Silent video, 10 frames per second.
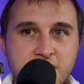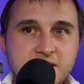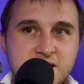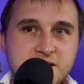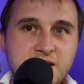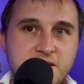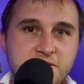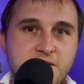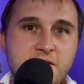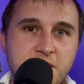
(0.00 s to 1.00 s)
Now, this is
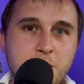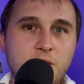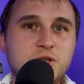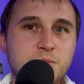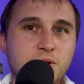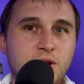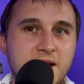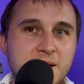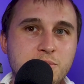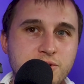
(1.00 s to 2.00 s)
in theory
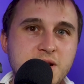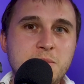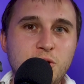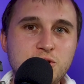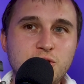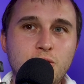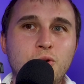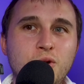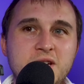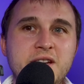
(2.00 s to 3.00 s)
possible in pretty much
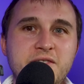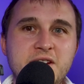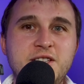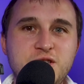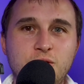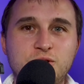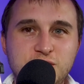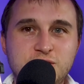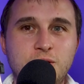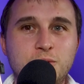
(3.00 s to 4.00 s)
all EV
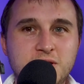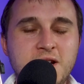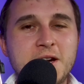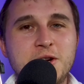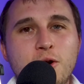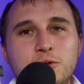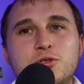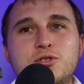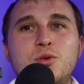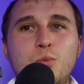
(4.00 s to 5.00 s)
chargers sold today, not
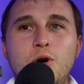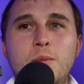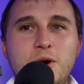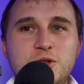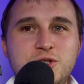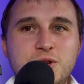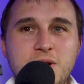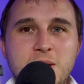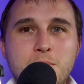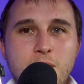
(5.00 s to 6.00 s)
just the Wallbox unit.